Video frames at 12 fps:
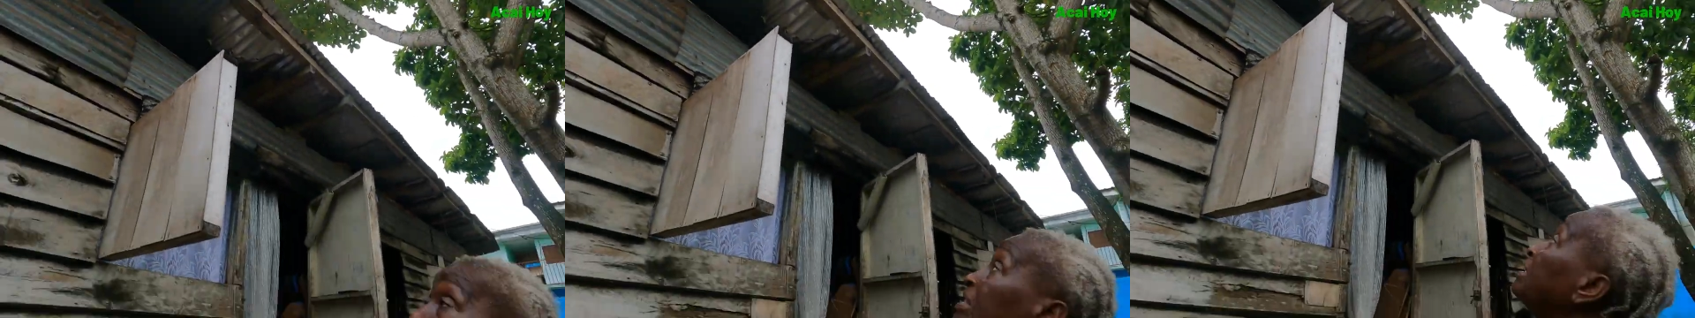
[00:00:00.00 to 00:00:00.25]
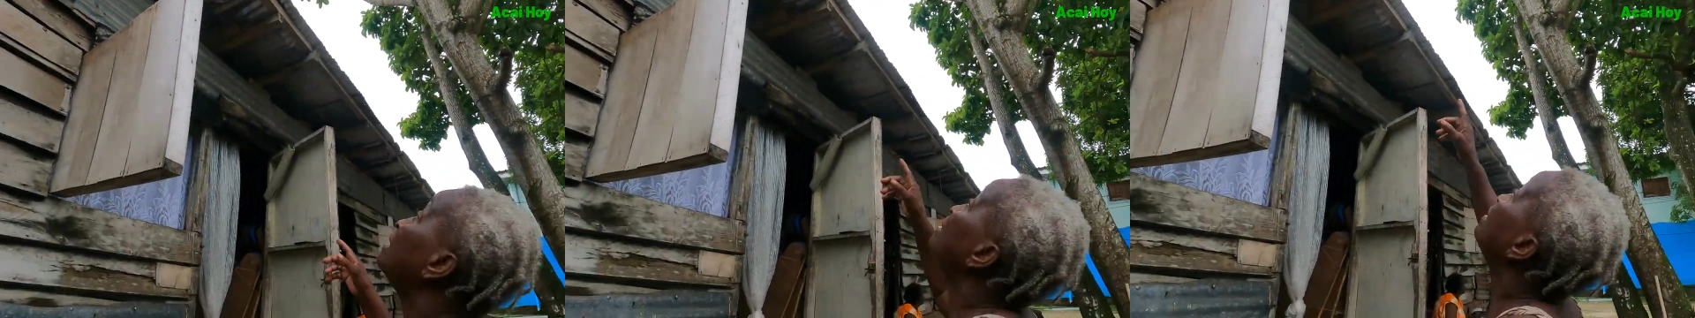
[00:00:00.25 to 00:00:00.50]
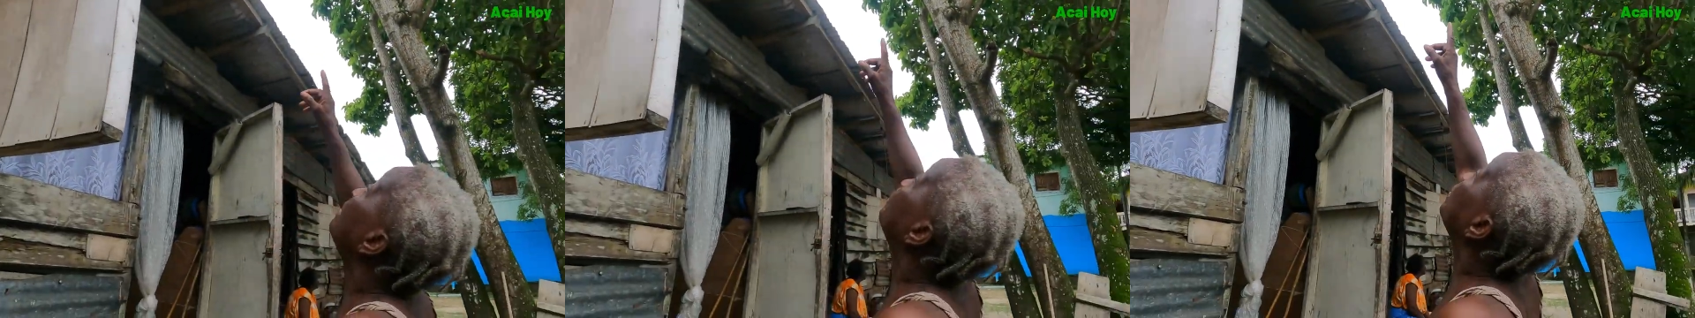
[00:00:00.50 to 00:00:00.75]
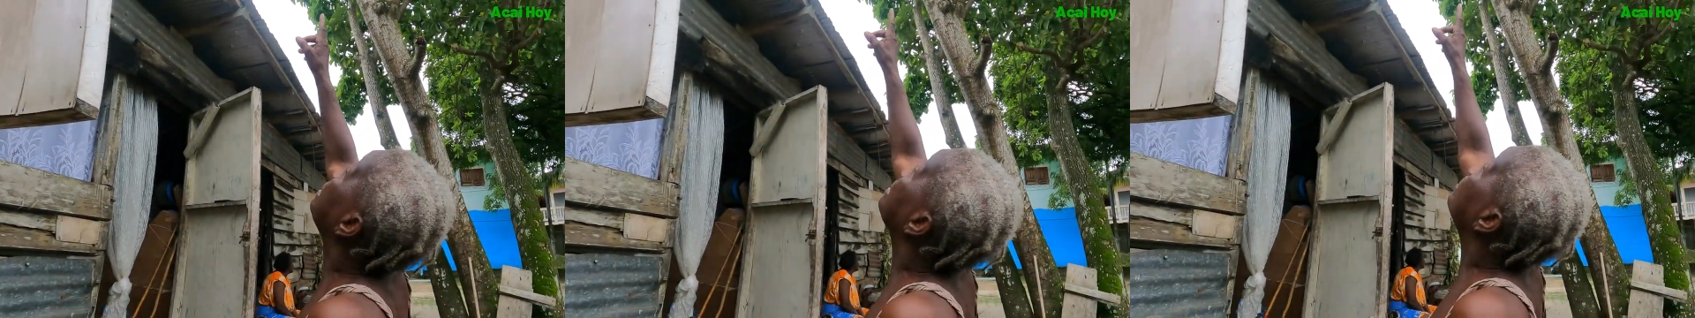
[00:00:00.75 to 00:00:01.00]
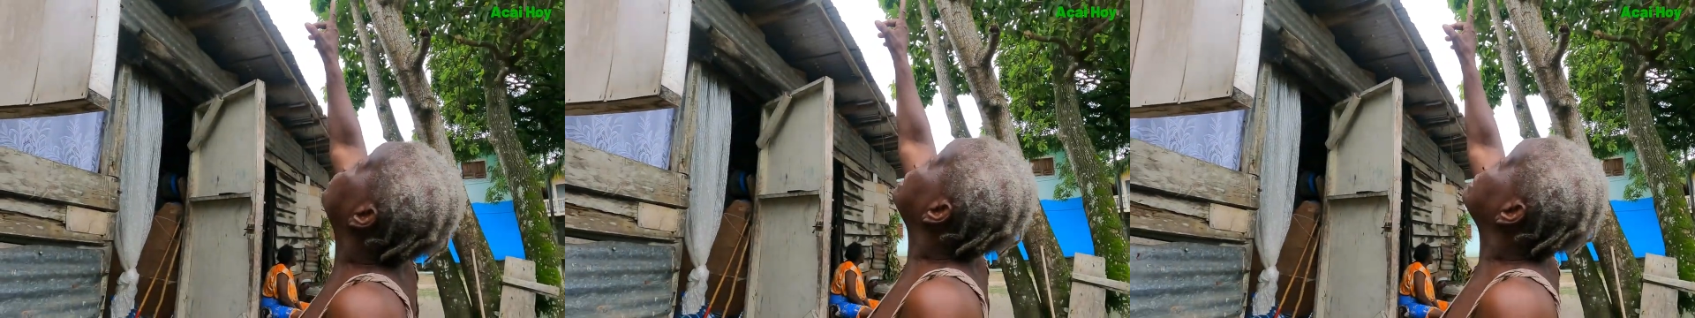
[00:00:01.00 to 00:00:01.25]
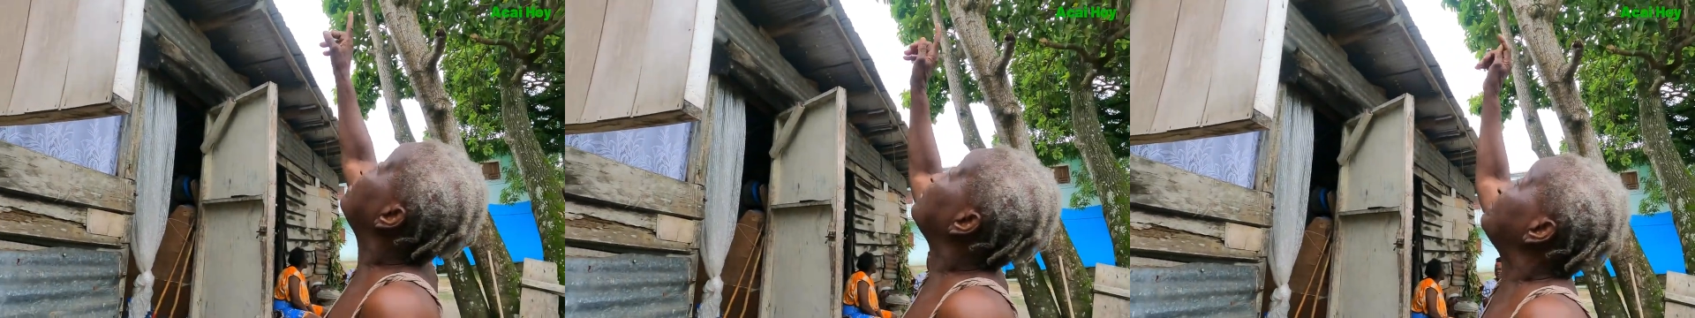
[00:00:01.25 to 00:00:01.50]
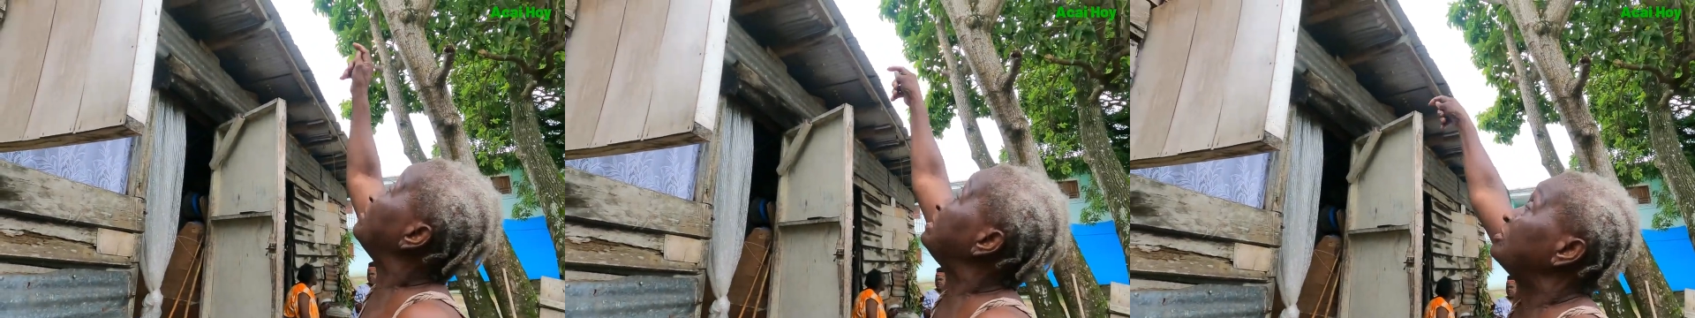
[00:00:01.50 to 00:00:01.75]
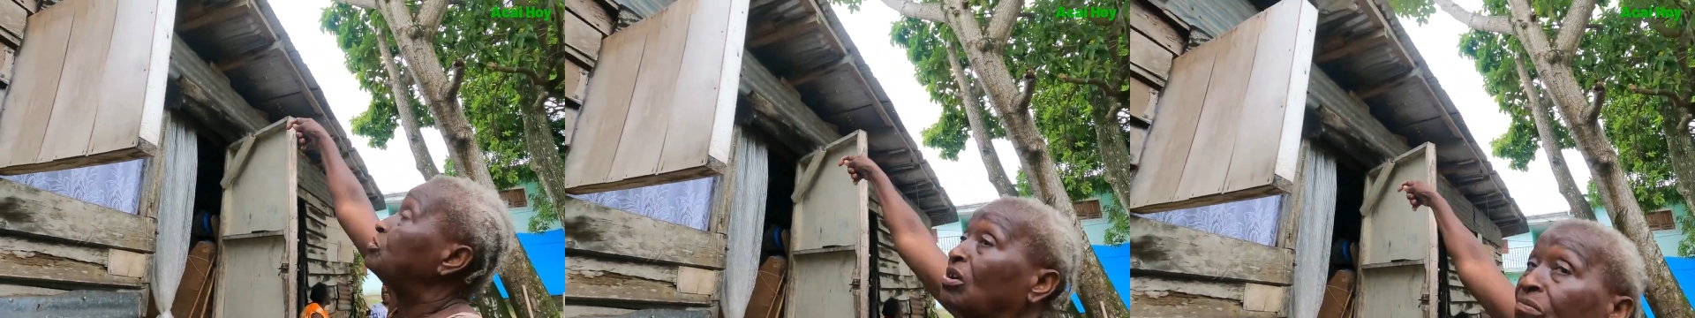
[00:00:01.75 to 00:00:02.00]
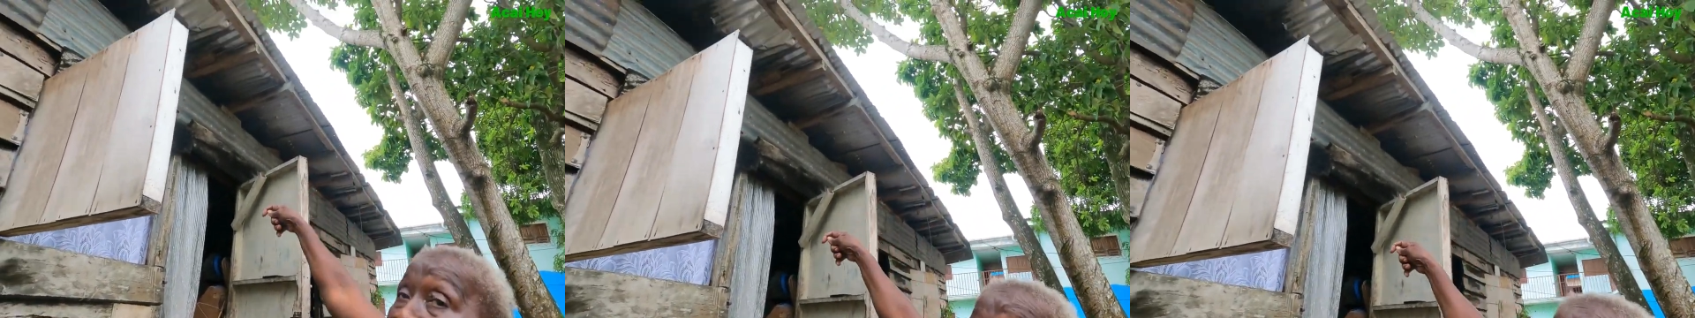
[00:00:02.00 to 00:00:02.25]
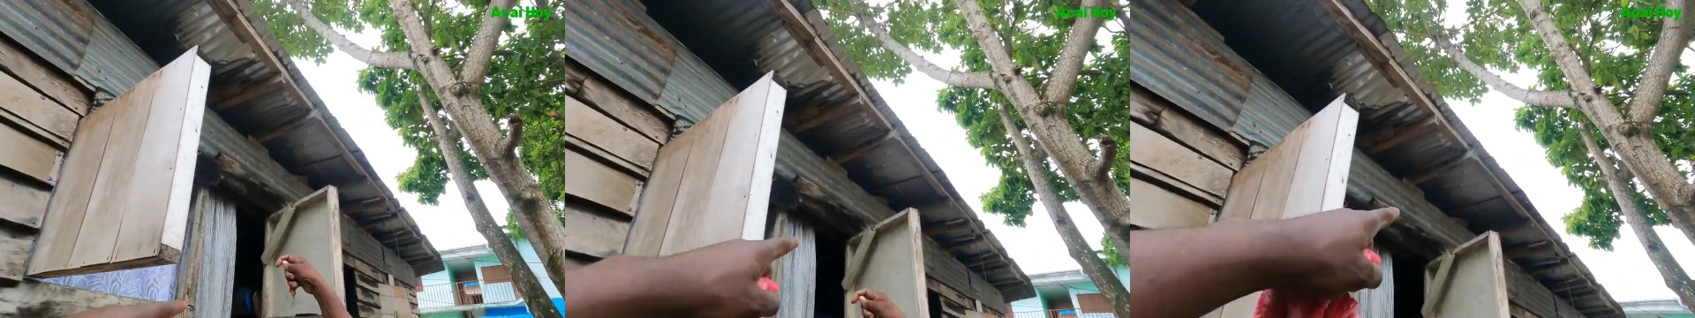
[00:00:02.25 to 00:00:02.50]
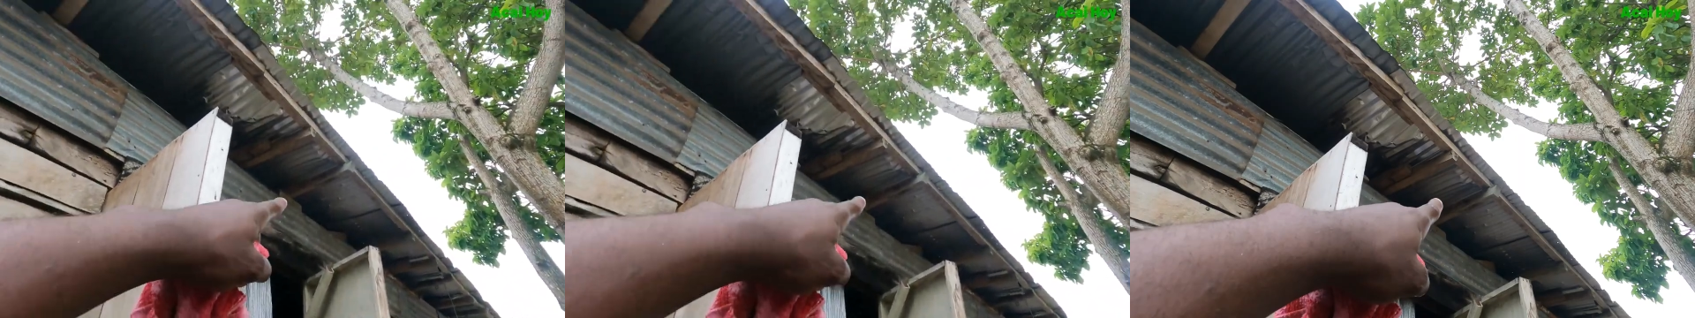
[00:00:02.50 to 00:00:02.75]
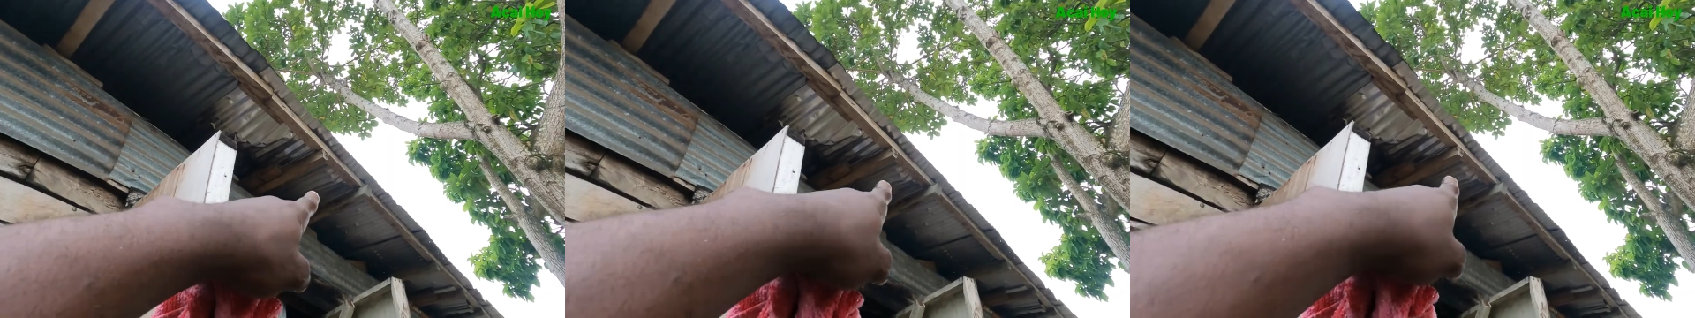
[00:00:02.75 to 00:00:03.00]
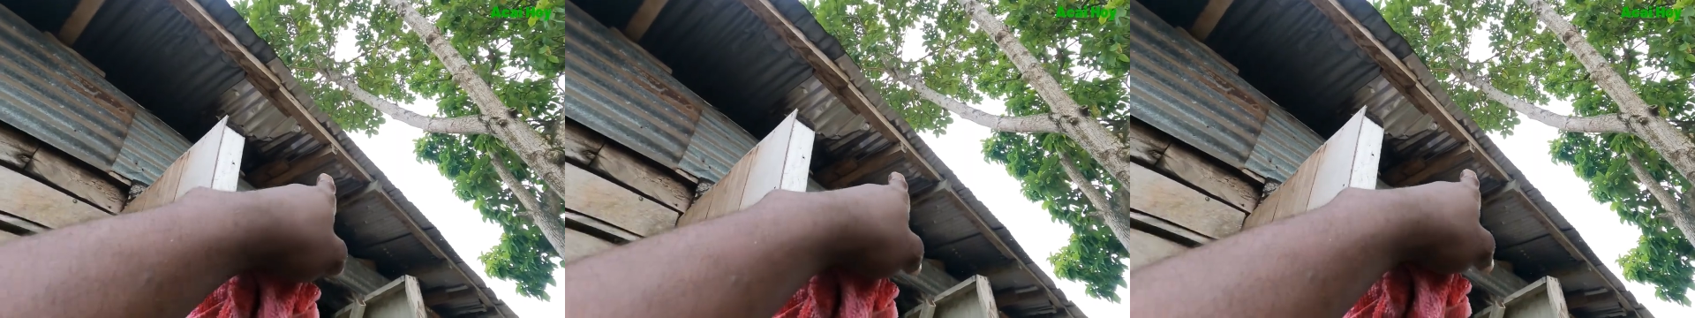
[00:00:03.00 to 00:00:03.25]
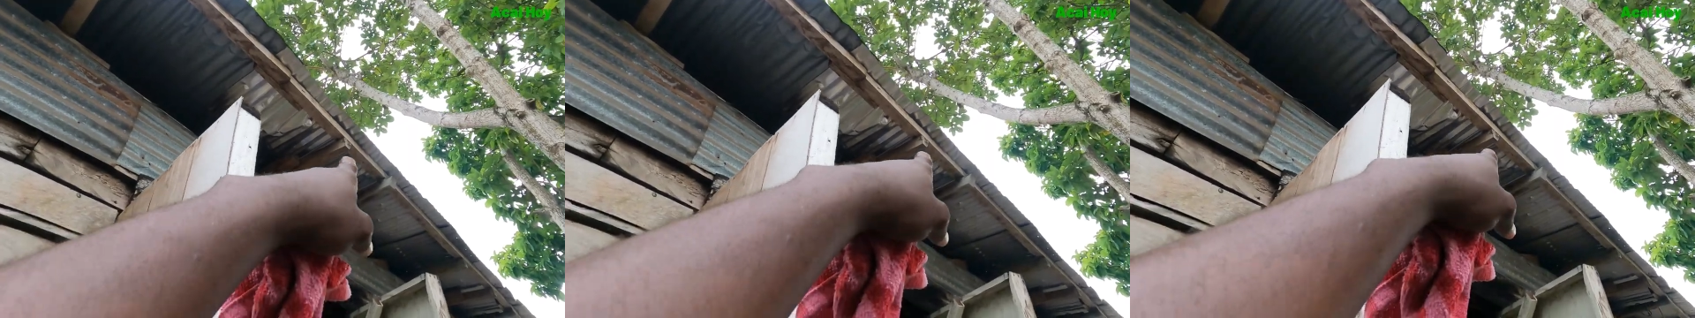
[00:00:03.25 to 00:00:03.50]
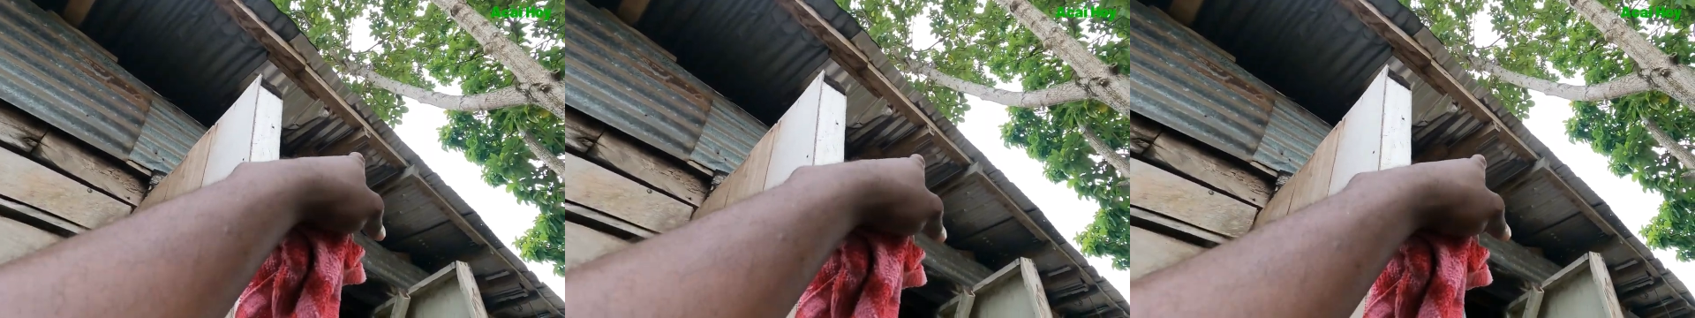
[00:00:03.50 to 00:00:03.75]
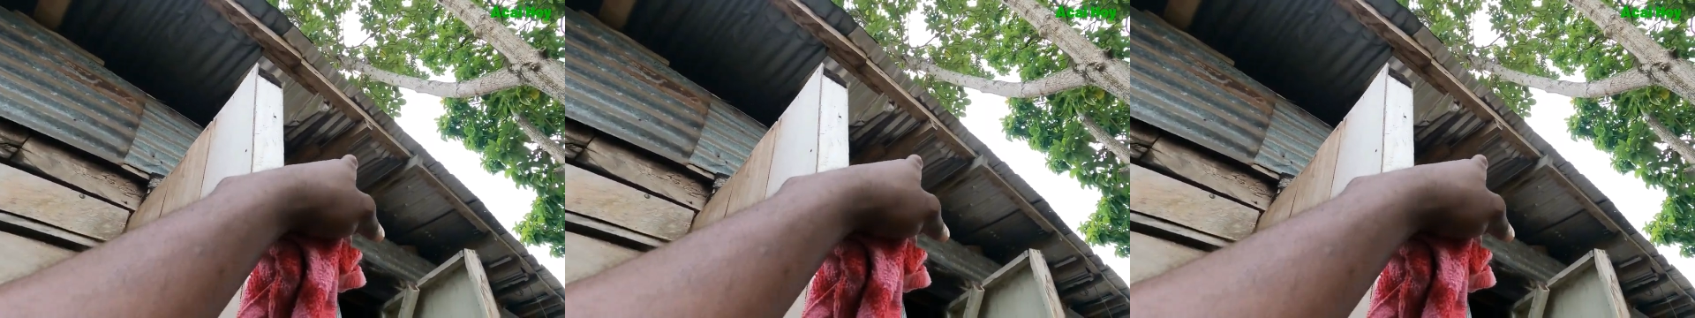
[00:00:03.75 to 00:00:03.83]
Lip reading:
(no speaker visible)